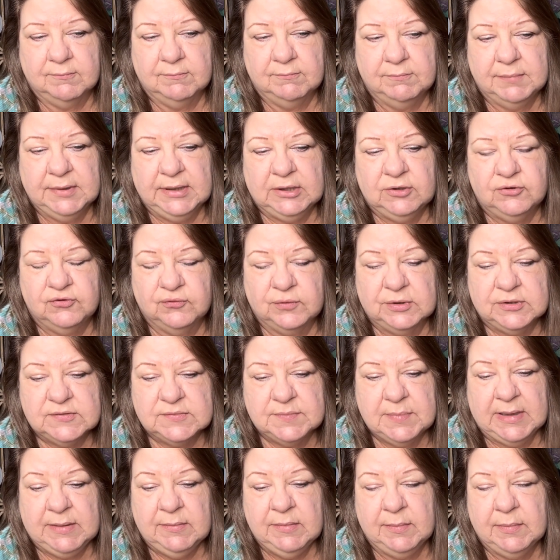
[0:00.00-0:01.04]
Big Twist
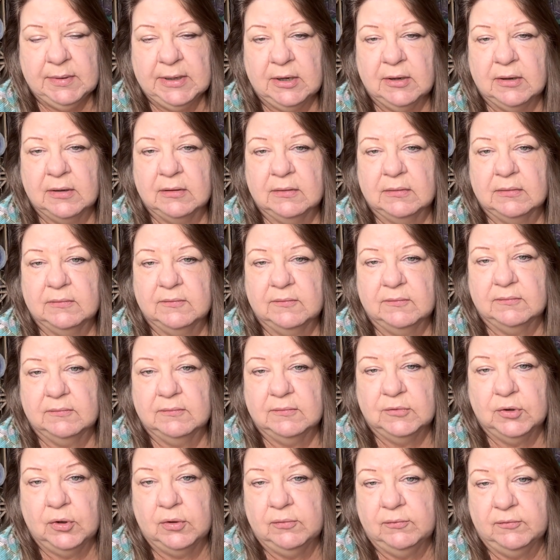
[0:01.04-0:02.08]
baby bear
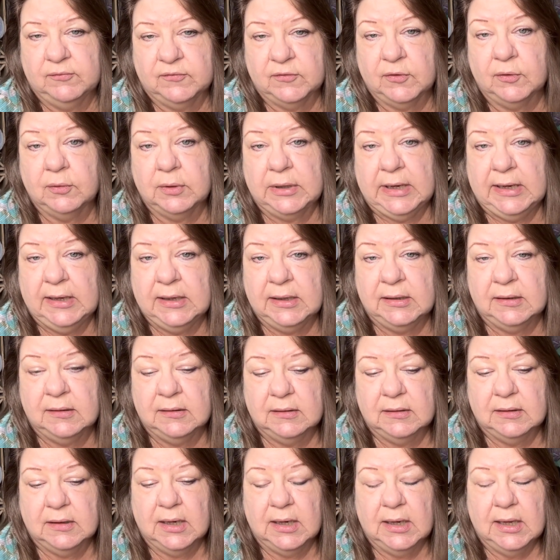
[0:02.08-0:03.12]
was located.
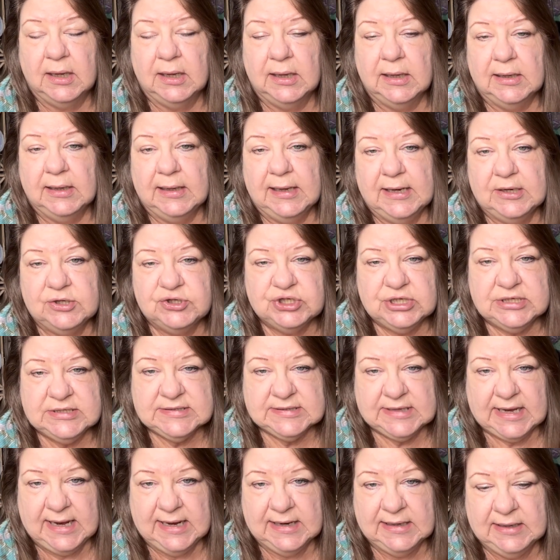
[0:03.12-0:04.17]
And she
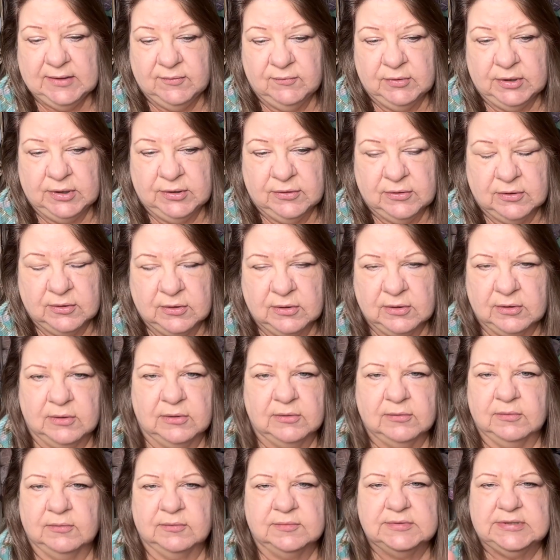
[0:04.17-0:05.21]
scanned it with
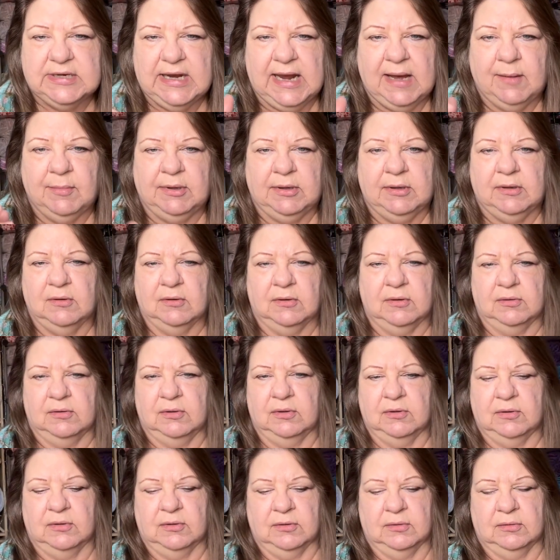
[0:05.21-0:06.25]
her tablet or
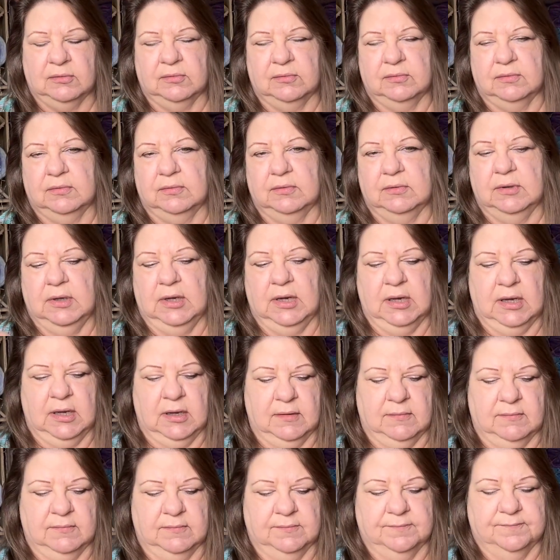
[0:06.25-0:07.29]
her
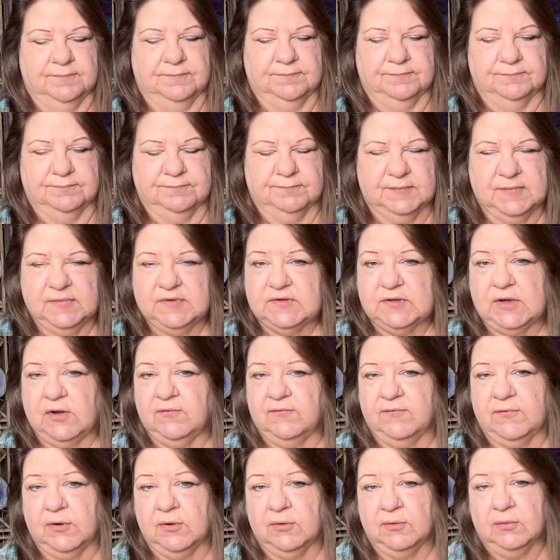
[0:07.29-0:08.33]
cell
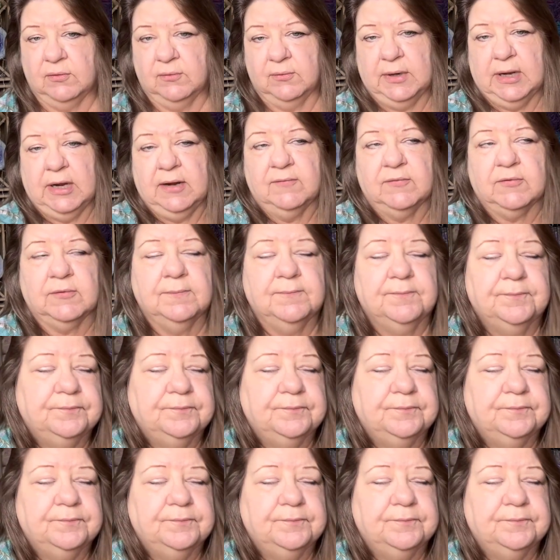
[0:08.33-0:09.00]
phone or whatever.